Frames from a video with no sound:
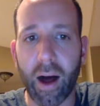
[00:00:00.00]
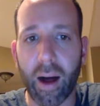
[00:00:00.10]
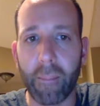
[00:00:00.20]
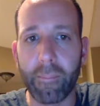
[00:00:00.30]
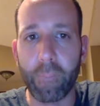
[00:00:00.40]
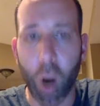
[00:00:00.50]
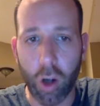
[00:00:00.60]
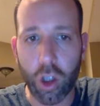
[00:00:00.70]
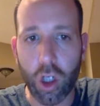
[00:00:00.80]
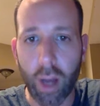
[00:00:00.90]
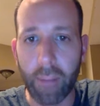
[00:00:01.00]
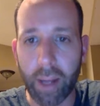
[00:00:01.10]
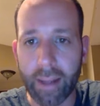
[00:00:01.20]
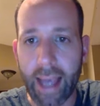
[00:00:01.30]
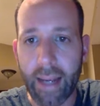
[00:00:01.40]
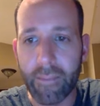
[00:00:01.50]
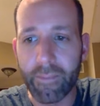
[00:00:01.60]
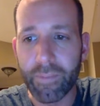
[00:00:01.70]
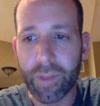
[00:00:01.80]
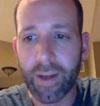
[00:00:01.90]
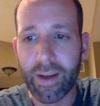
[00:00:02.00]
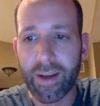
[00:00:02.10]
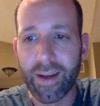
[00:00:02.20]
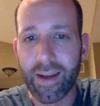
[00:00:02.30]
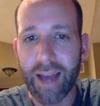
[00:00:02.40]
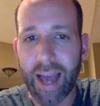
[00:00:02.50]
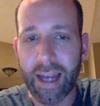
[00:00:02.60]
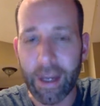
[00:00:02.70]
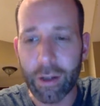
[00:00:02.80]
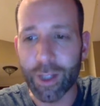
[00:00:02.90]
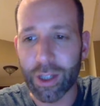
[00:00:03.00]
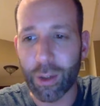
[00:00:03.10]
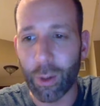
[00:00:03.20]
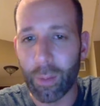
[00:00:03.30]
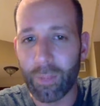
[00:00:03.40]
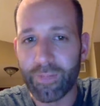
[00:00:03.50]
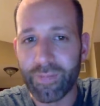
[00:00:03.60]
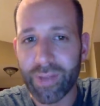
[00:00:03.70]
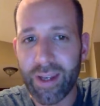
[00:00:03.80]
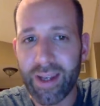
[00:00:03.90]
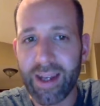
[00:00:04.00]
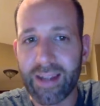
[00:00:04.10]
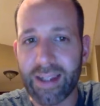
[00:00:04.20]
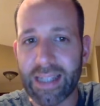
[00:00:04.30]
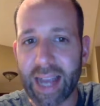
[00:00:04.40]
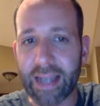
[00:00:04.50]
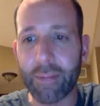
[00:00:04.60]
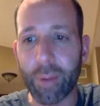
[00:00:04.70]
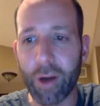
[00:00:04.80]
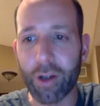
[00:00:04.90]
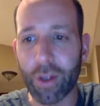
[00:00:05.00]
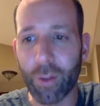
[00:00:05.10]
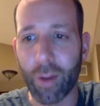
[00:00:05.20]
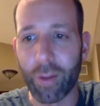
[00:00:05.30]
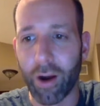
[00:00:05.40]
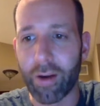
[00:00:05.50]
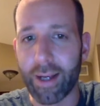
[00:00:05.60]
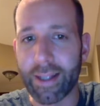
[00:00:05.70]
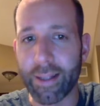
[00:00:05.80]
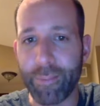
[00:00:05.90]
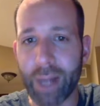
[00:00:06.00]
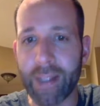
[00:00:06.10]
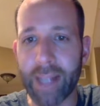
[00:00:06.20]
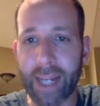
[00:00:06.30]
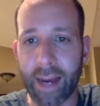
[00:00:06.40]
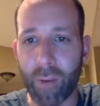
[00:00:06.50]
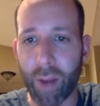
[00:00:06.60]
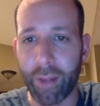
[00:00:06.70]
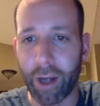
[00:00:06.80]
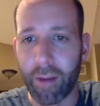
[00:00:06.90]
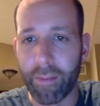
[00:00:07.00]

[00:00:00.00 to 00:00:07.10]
March, a Monday. And here's what's cool. The second promotion webinar is a Monday night webinar.